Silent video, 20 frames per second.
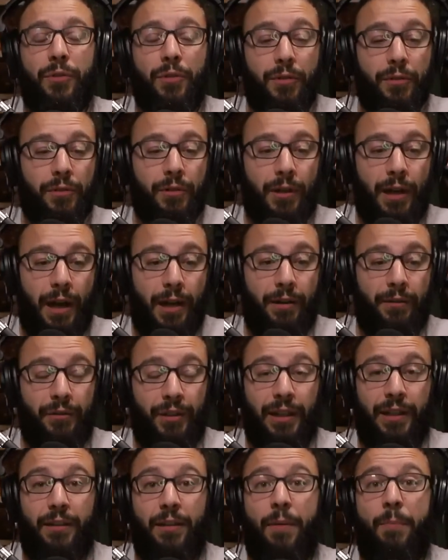Those are kind of
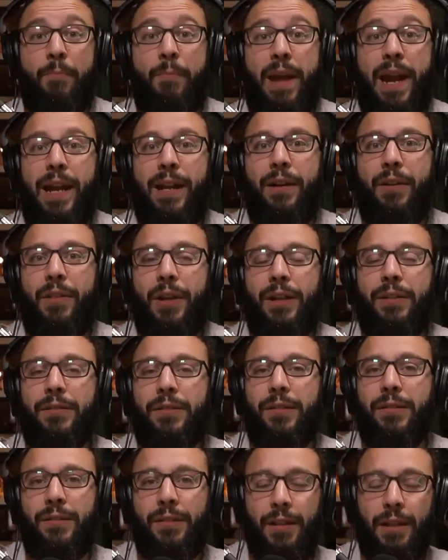like the main things
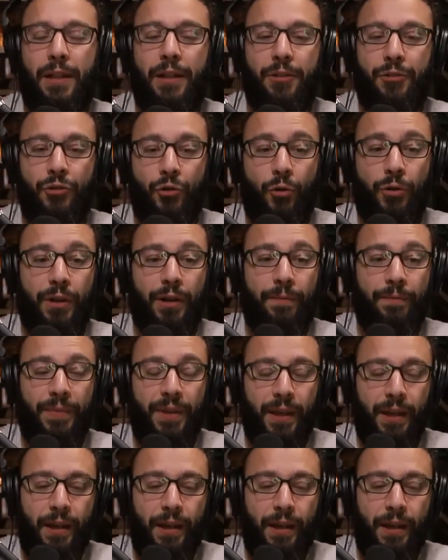to see in Jordan.